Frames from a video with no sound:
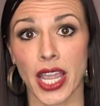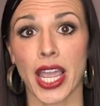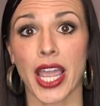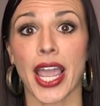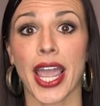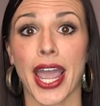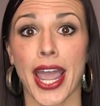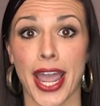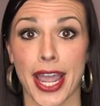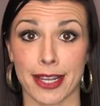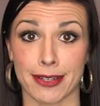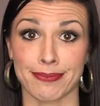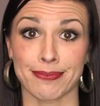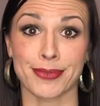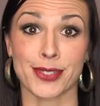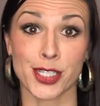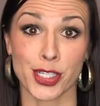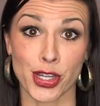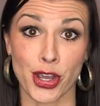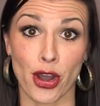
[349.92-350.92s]
Okay,
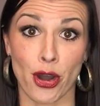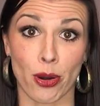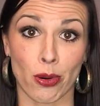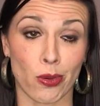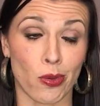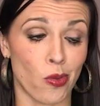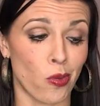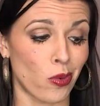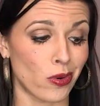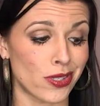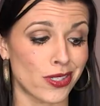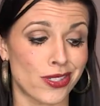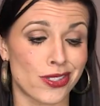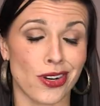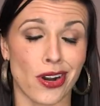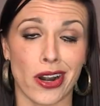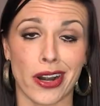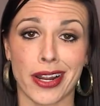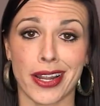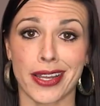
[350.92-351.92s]
so we're
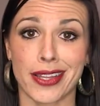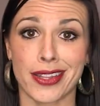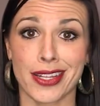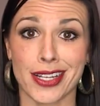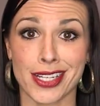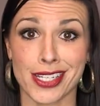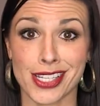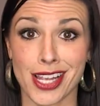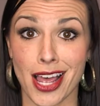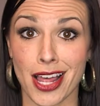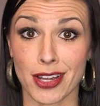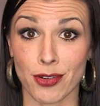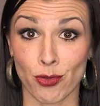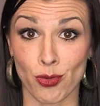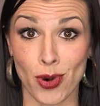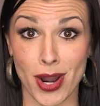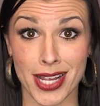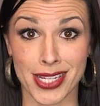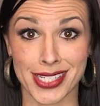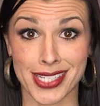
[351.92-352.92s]
starting in this
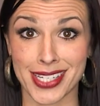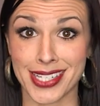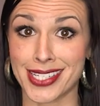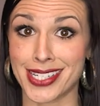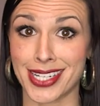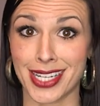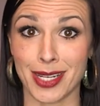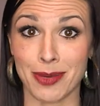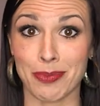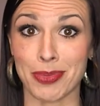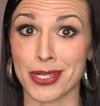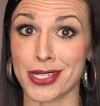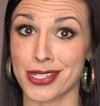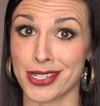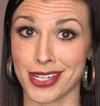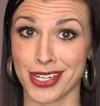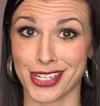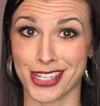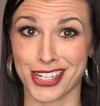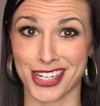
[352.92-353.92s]
rested T
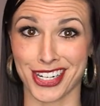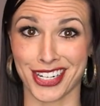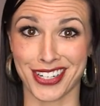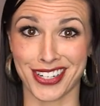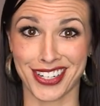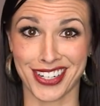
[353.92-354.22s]
position.